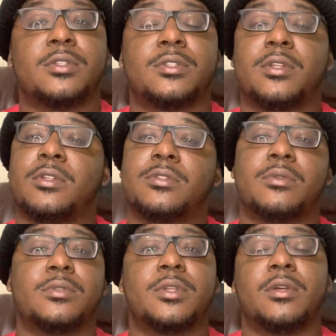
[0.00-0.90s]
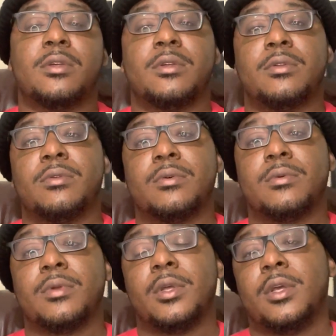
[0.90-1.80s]
That's all it's going to take, you know,
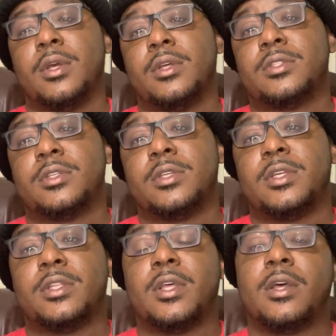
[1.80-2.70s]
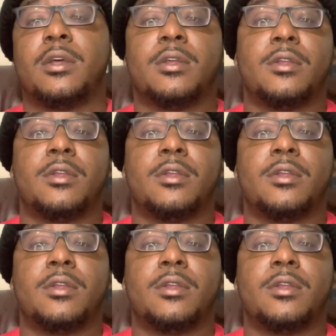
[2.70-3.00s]
to hit that.